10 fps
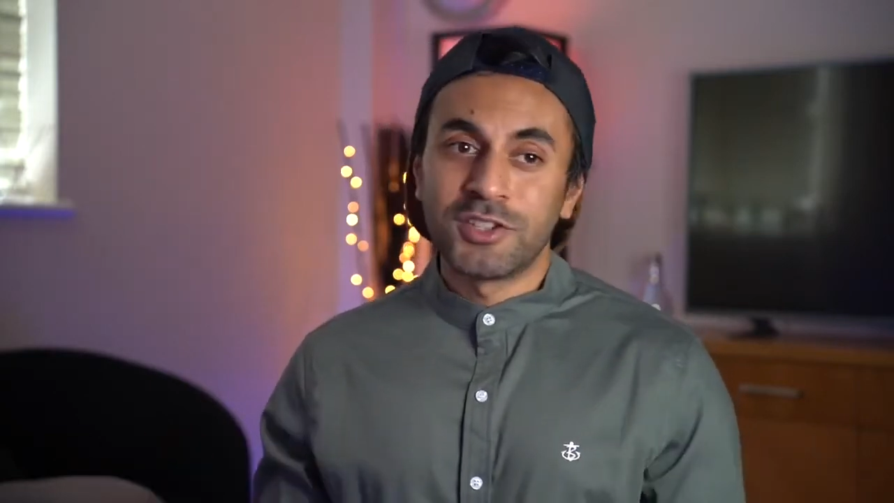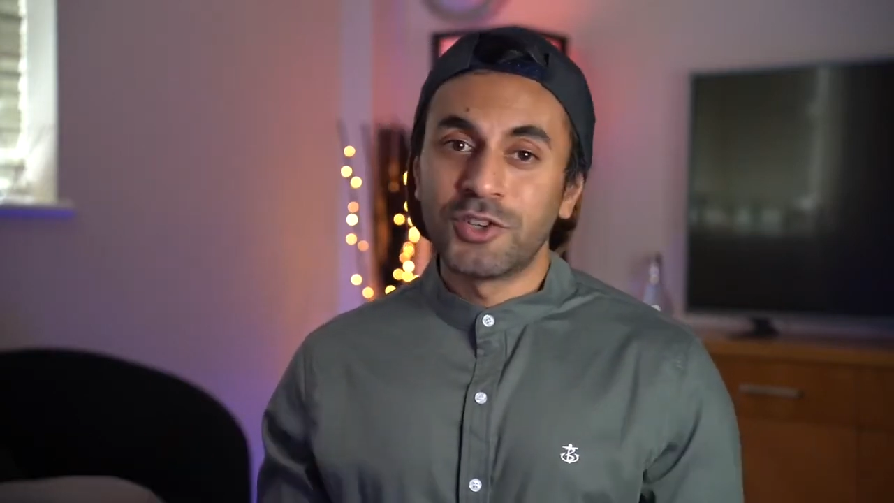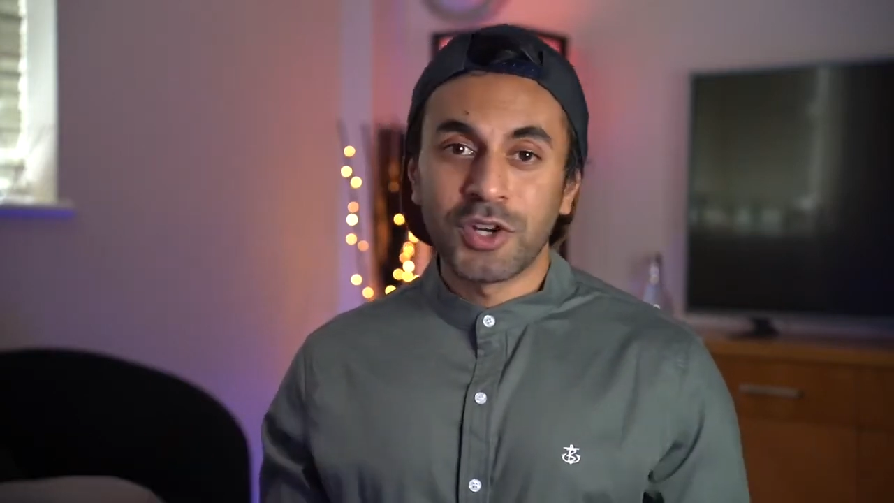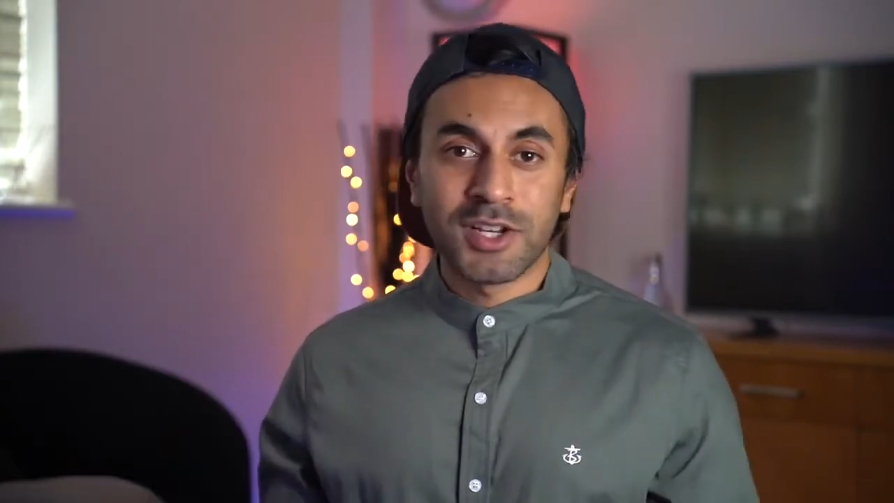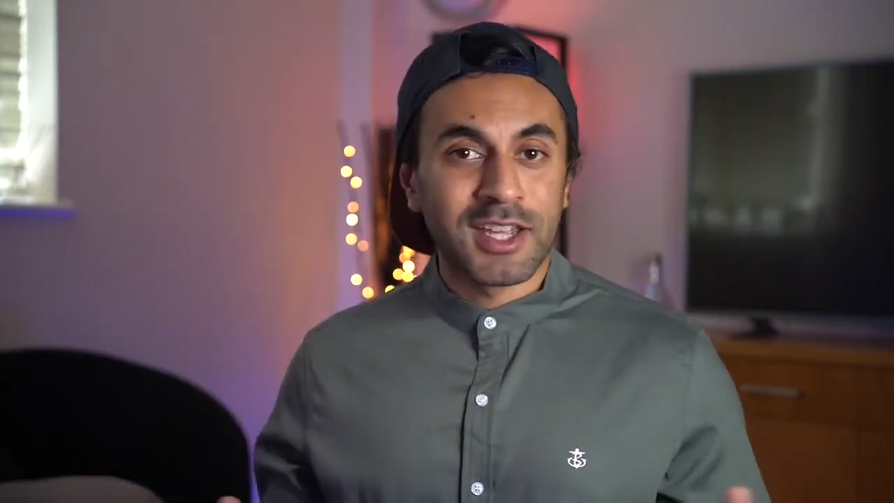
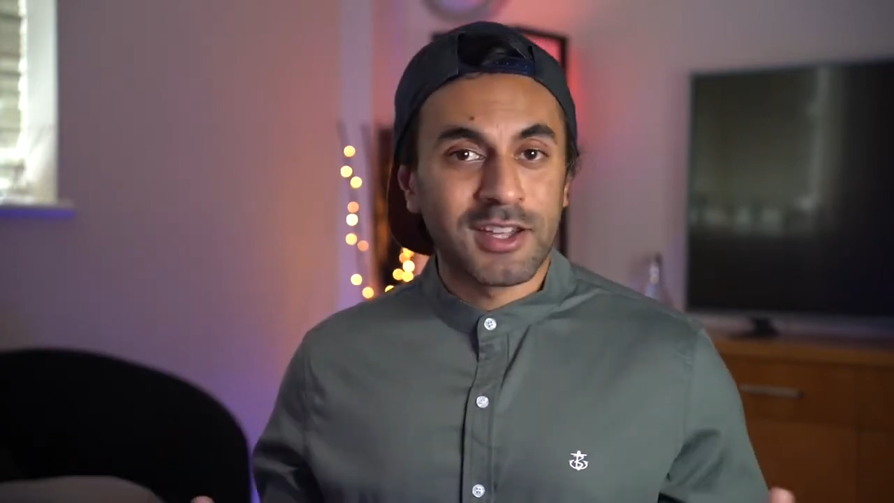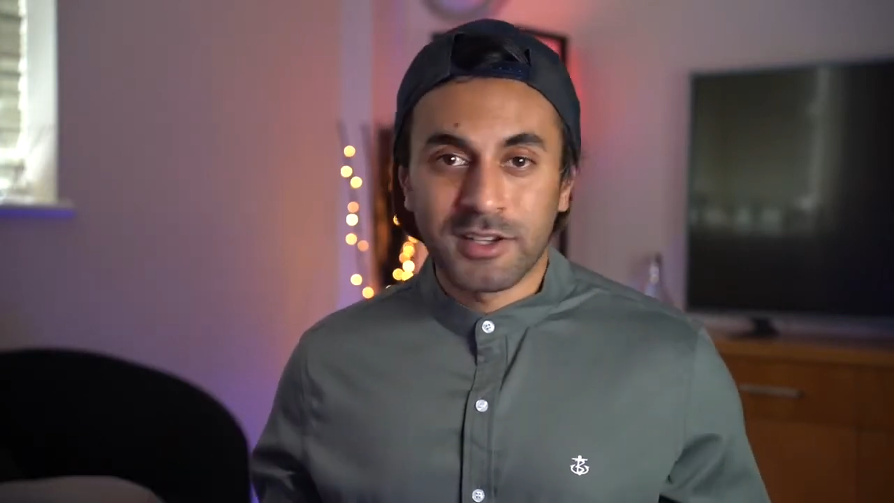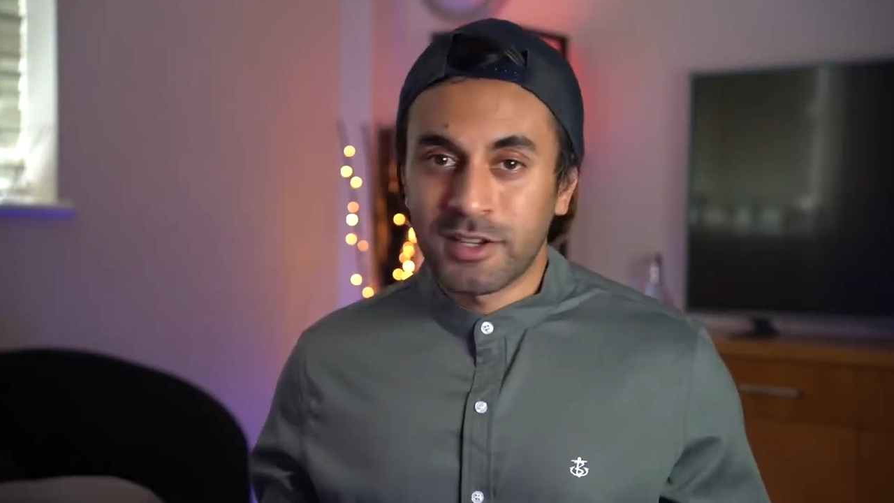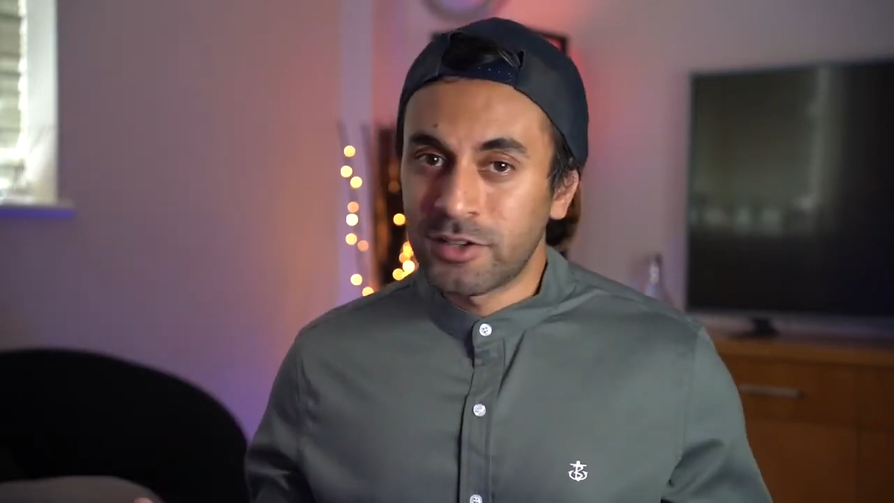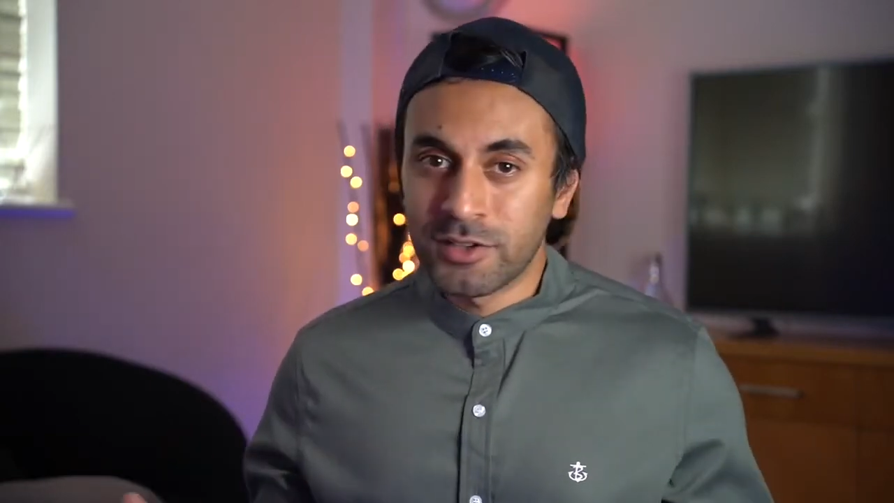you're not going to get
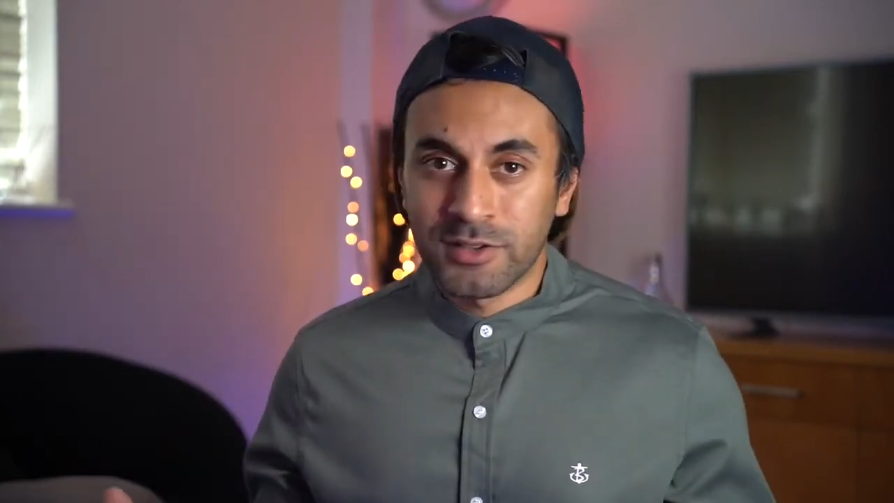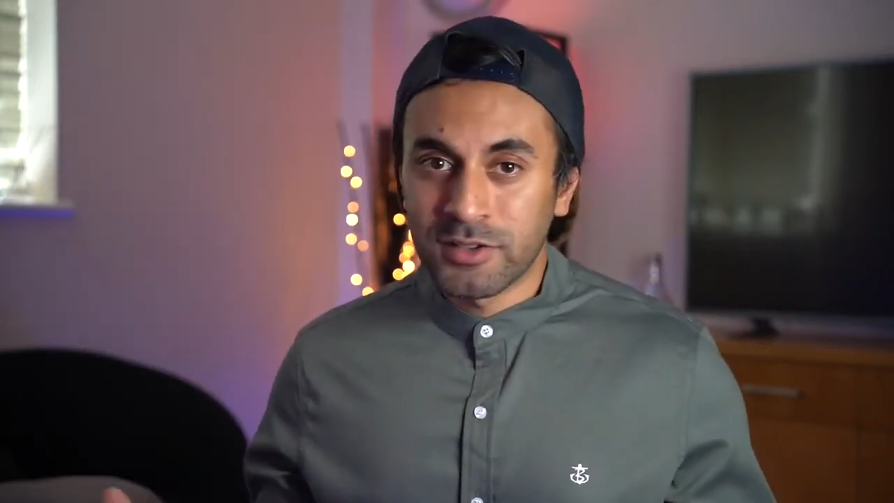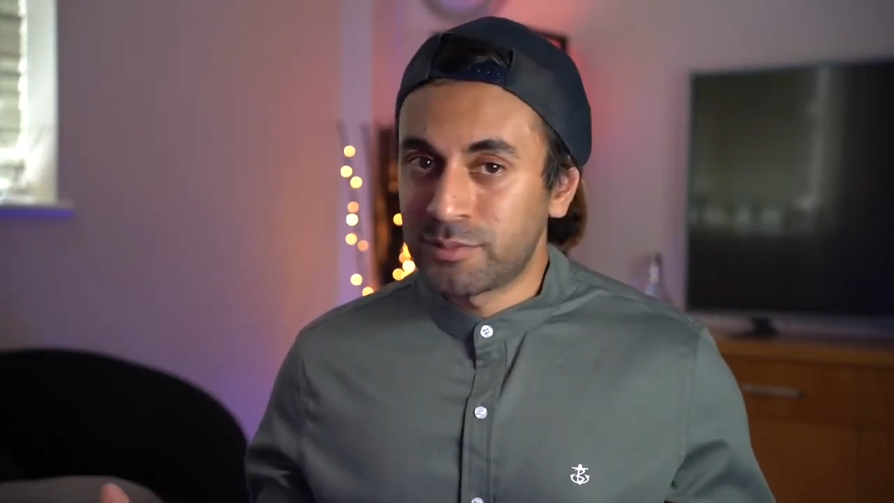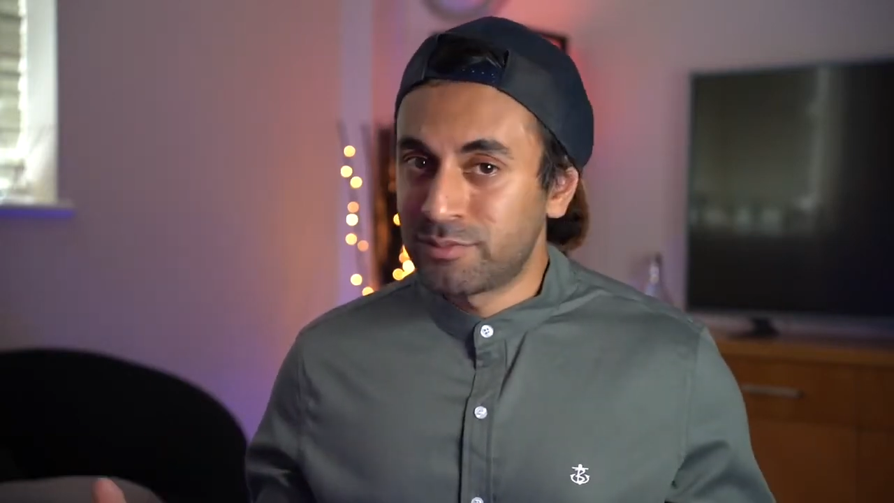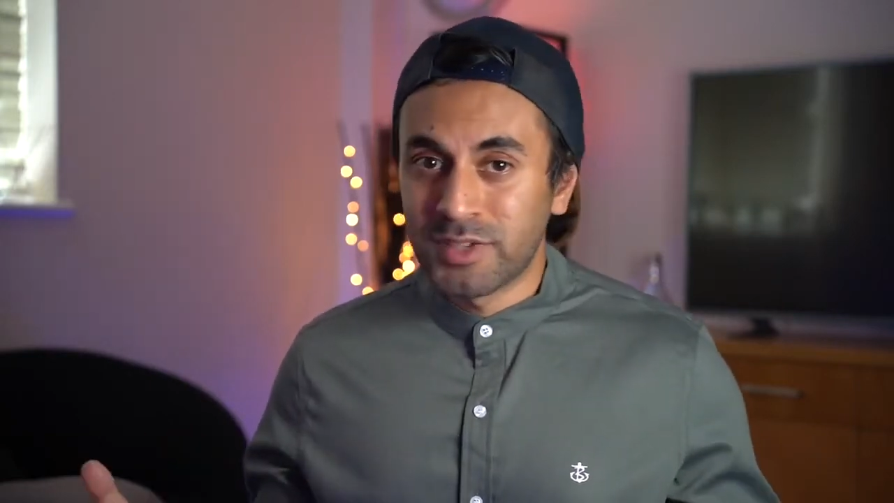
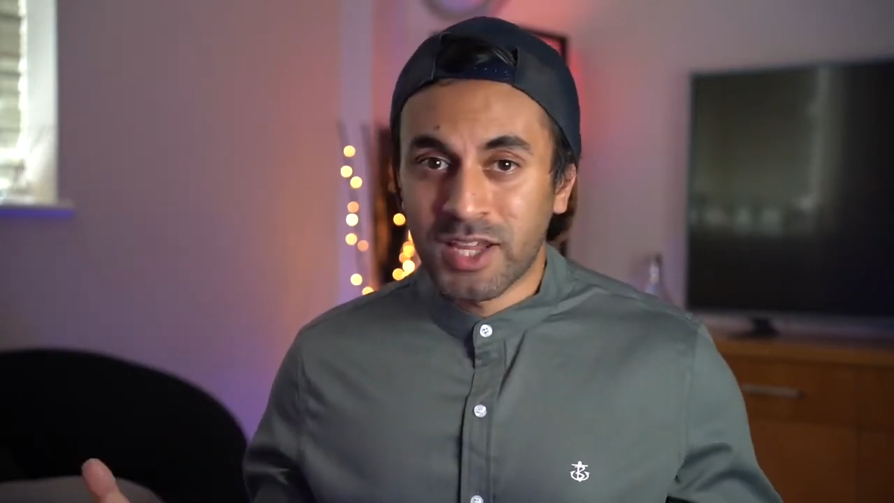another